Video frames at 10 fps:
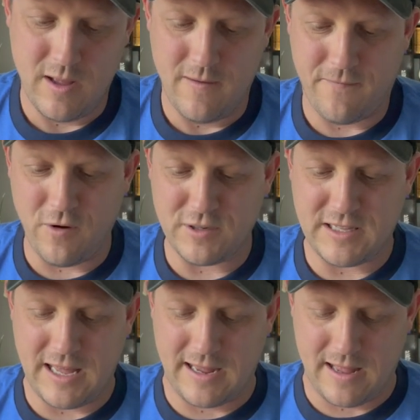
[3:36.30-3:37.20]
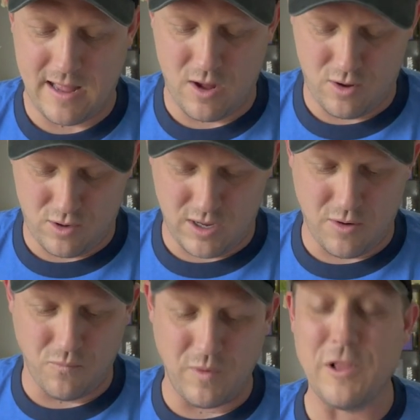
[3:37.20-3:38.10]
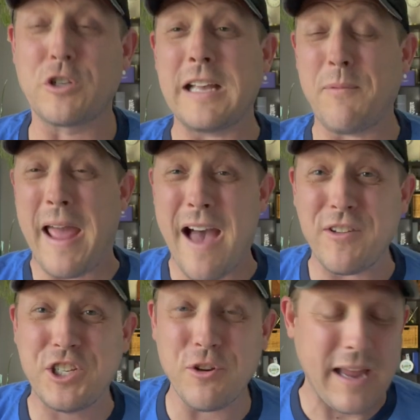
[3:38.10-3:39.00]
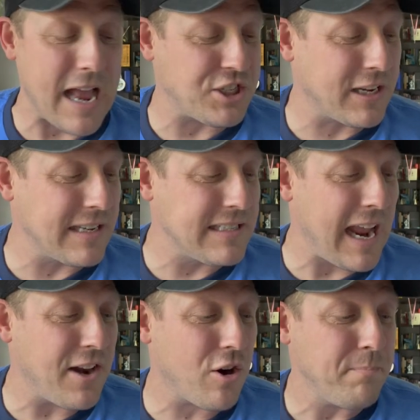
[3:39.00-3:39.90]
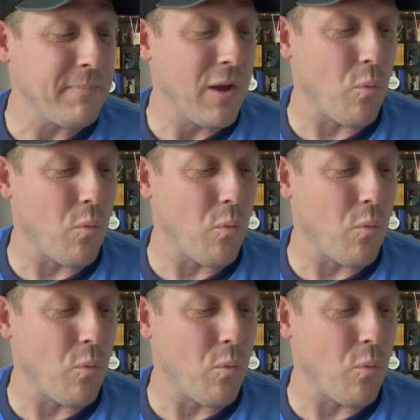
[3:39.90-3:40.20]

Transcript: First thing. Looks like we have a geocaching container,